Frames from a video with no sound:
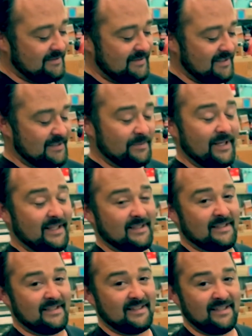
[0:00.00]
is
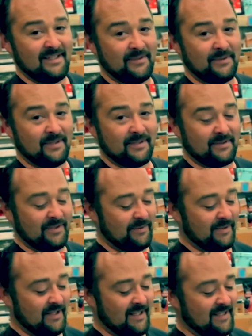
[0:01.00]
amazing. It works really
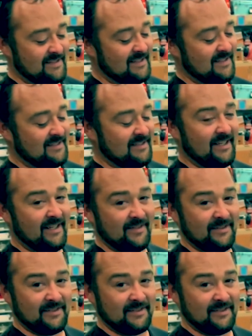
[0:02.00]
well, has nice little handles